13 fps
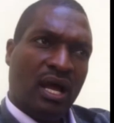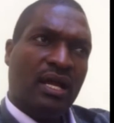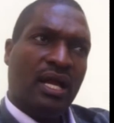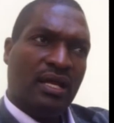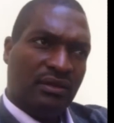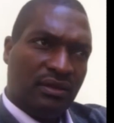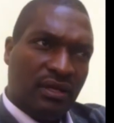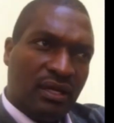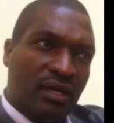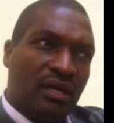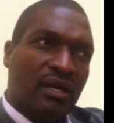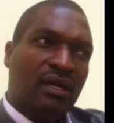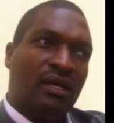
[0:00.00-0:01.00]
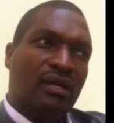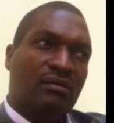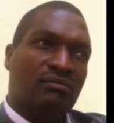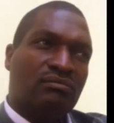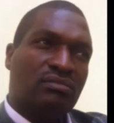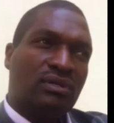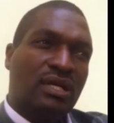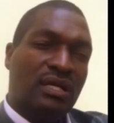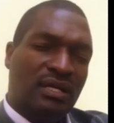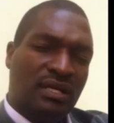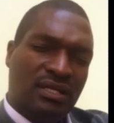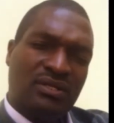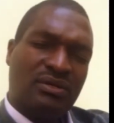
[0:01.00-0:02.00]
And I think
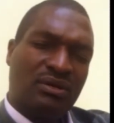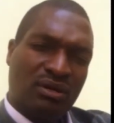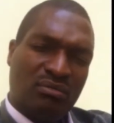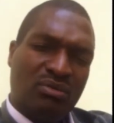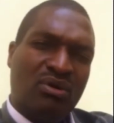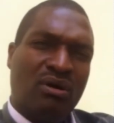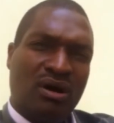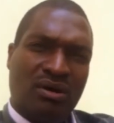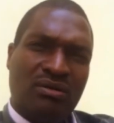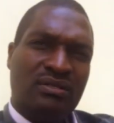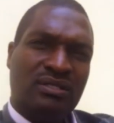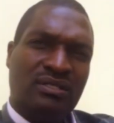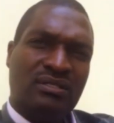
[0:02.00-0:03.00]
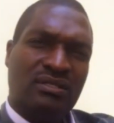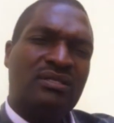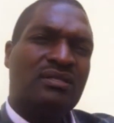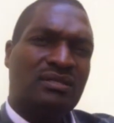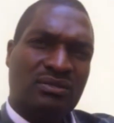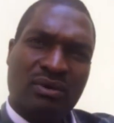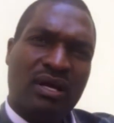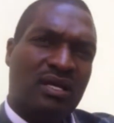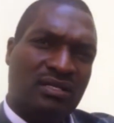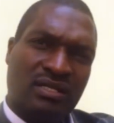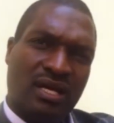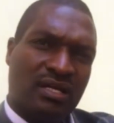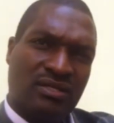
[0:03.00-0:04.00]
in this global world, this is where
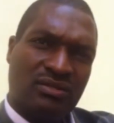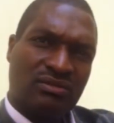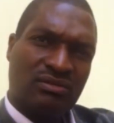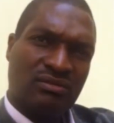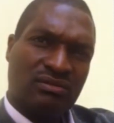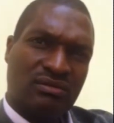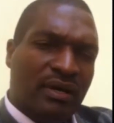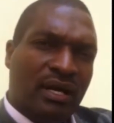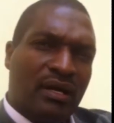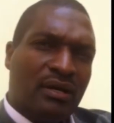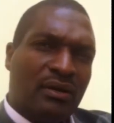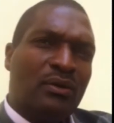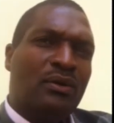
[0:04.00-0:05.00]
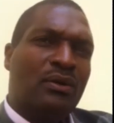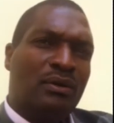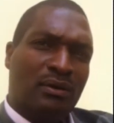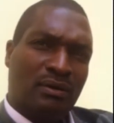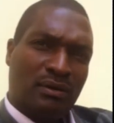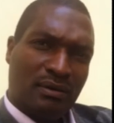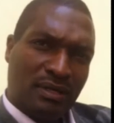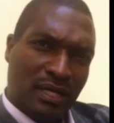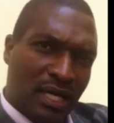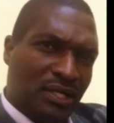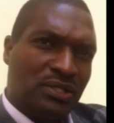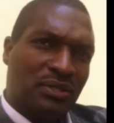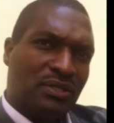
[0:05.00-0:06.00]
she has to, where no
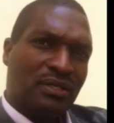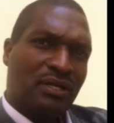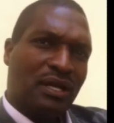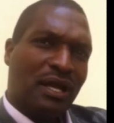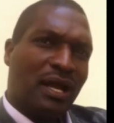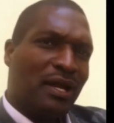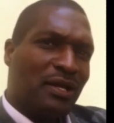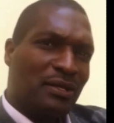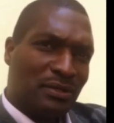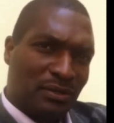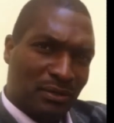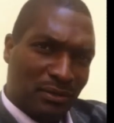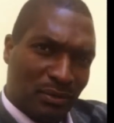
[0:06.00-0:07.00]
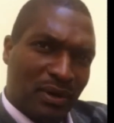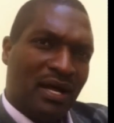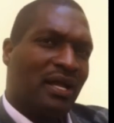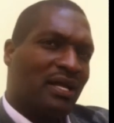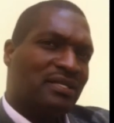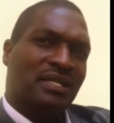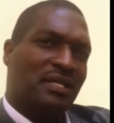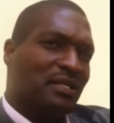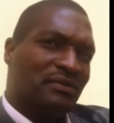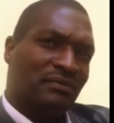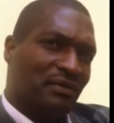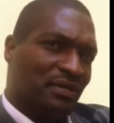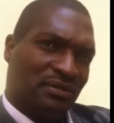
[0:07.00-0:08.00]
nation can work as an
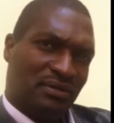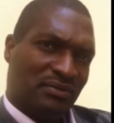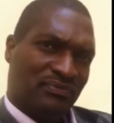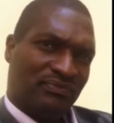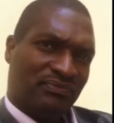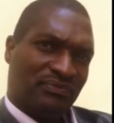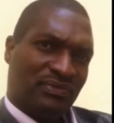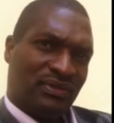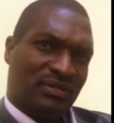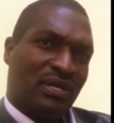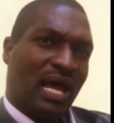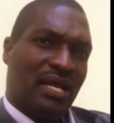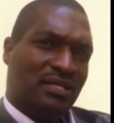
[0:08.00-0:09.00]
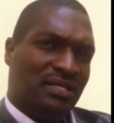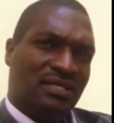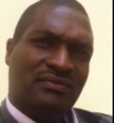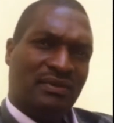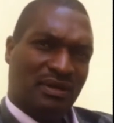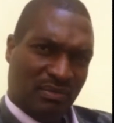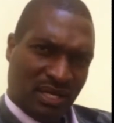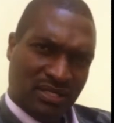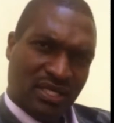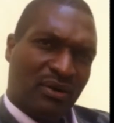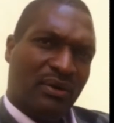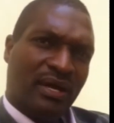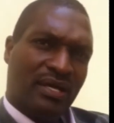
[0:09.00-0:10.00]
individual. So, and she's very much
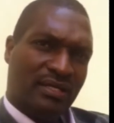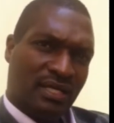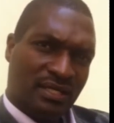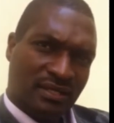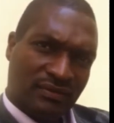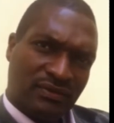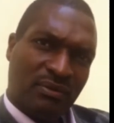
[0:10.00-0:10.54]
aware, judging